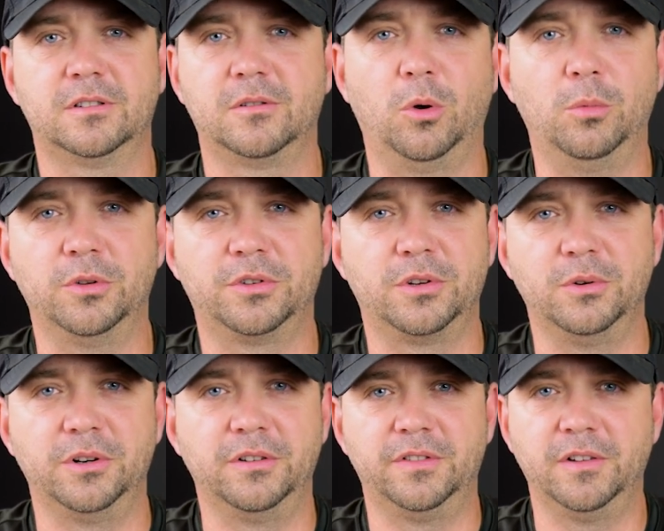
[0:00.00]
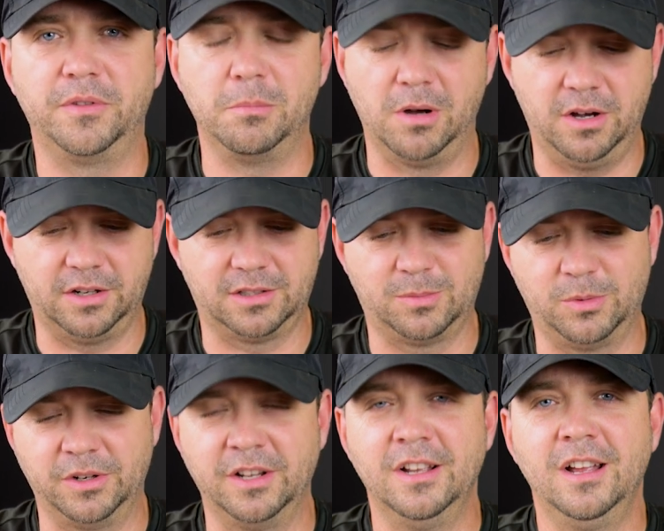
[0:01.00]
almost 250 bucks,
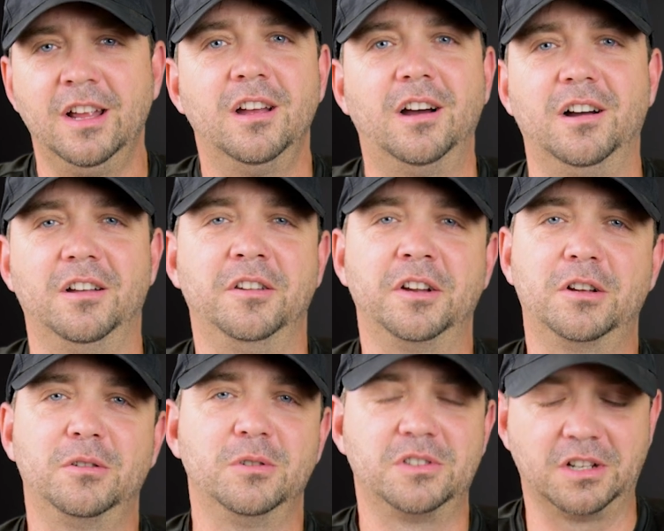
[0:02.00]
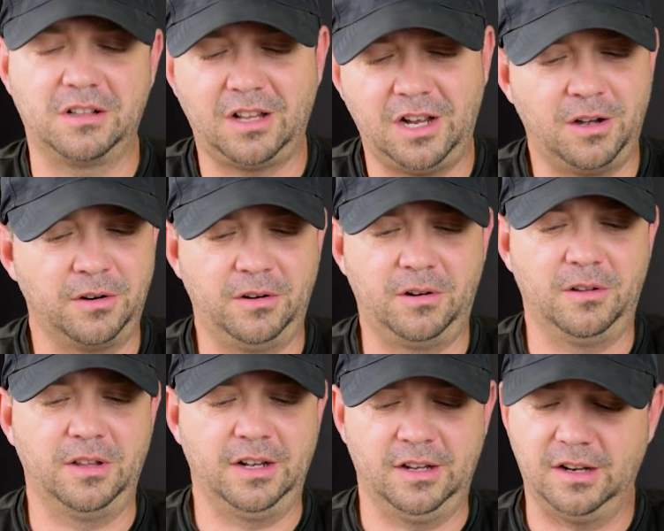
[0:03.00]
but it includes the cloud and
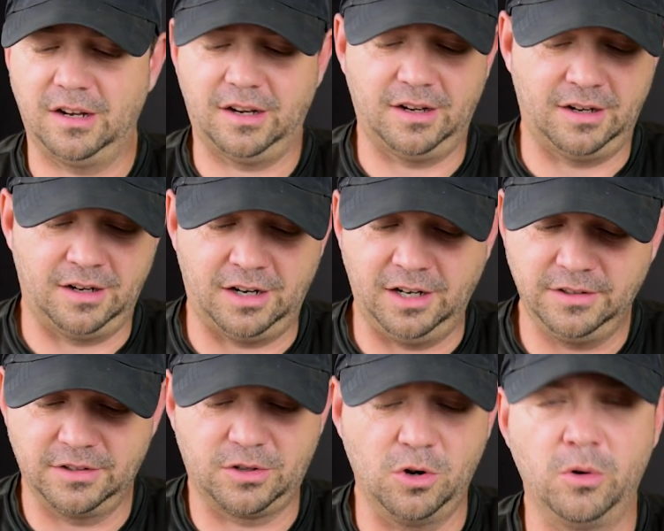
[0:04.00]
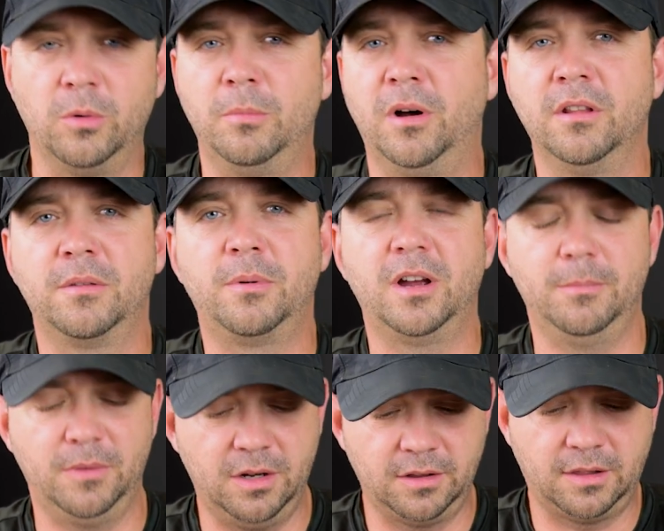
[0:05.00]
all that. I just go month by
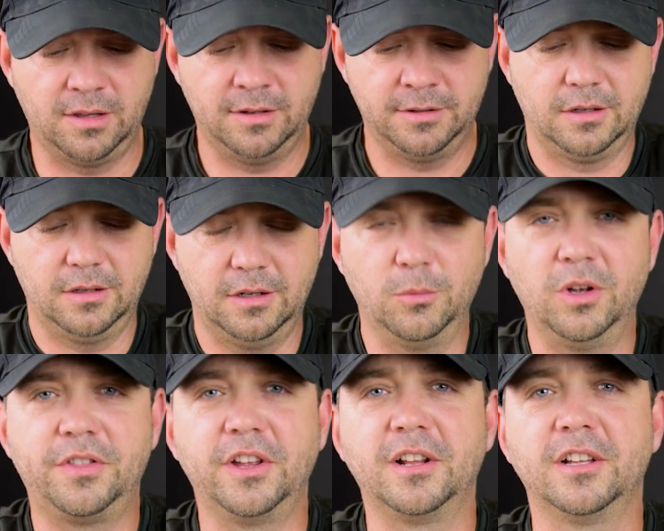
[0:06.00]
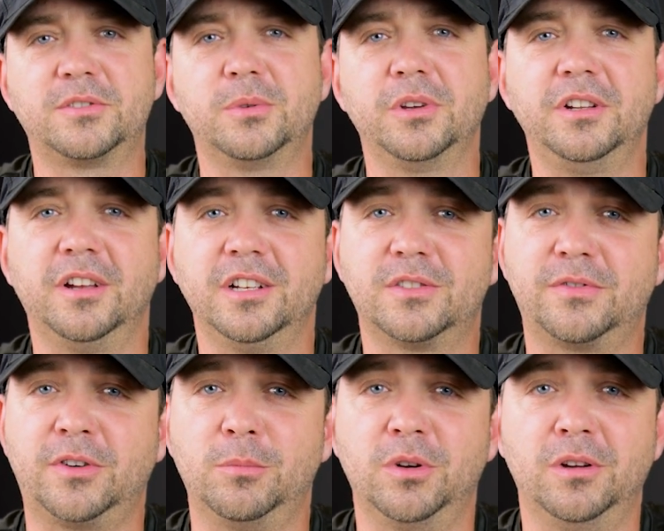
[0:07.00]
month. And one thing that's really nice
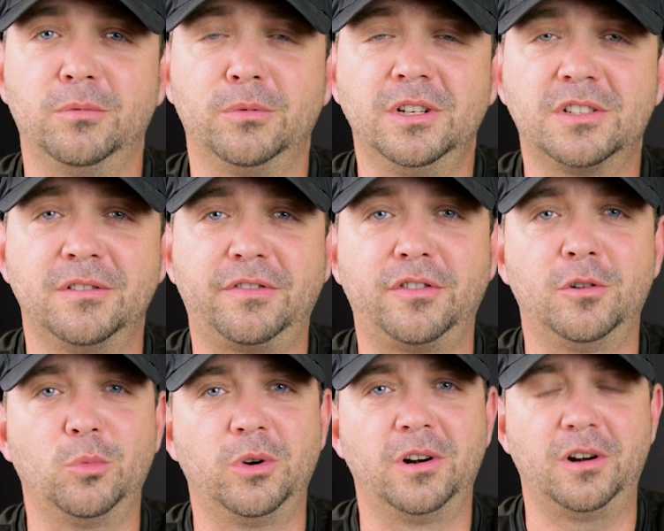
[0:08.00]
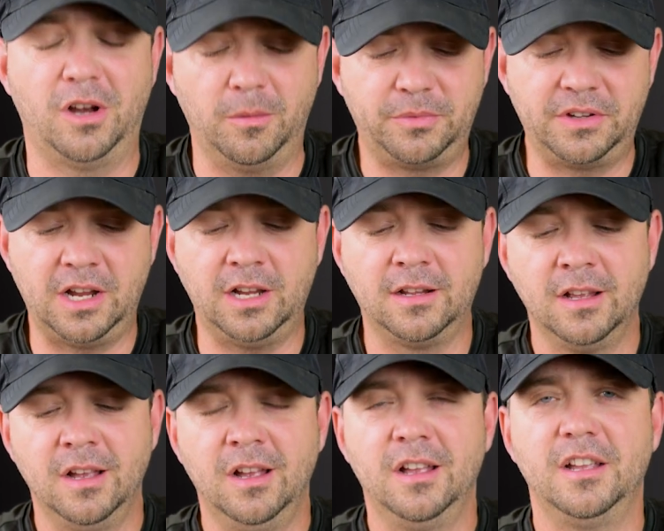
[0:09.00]
from a recent firmware update
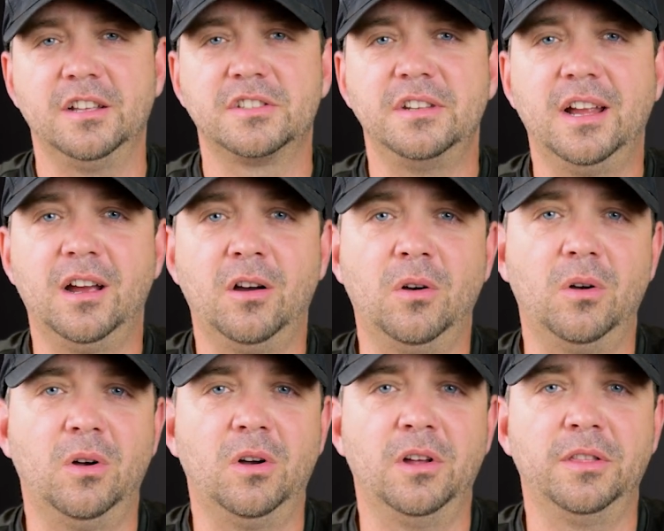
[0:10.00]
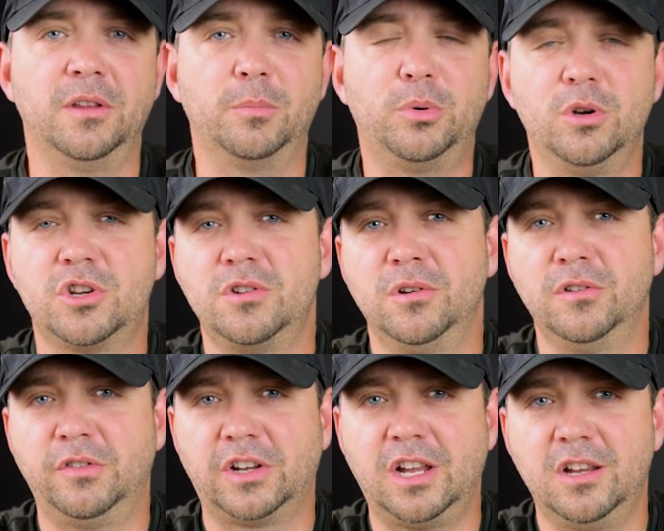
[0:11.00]
is now on the push
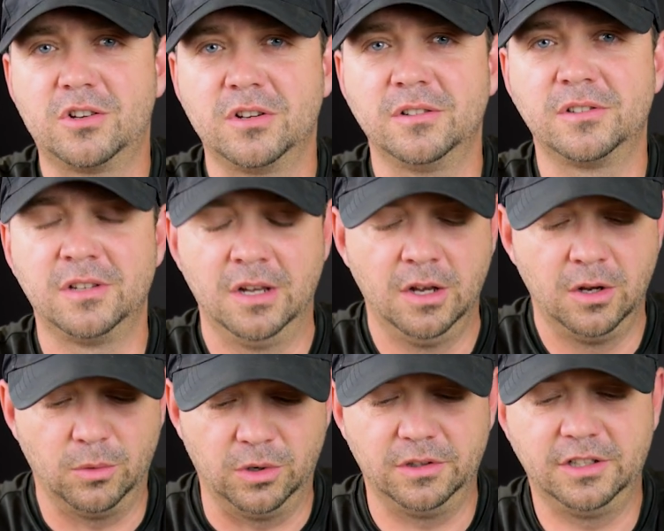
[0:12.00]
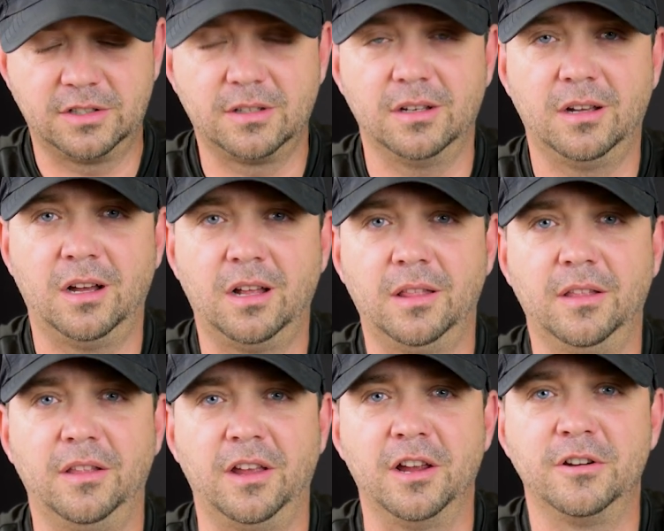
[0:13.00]
notifications, well, at least
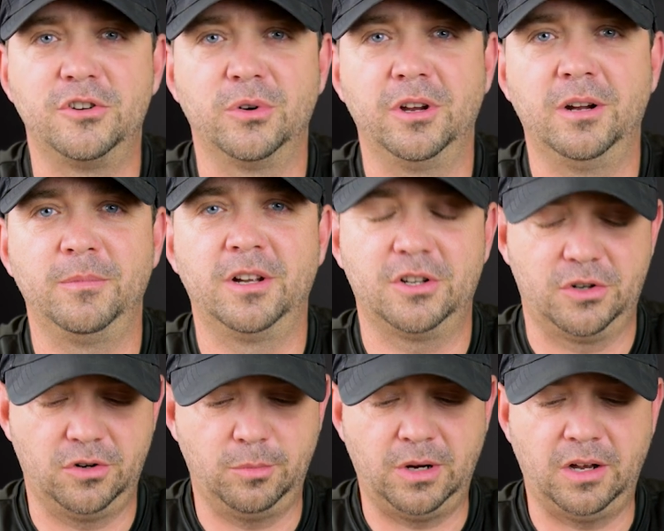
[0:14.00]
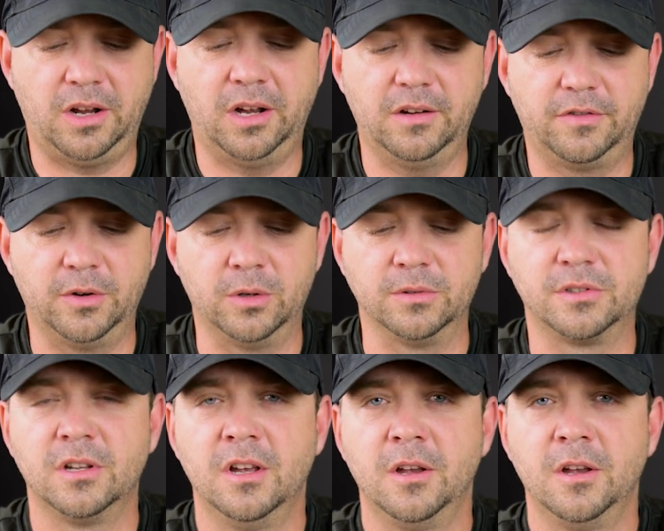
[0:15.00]
on Android, I'm not sure about iPhones,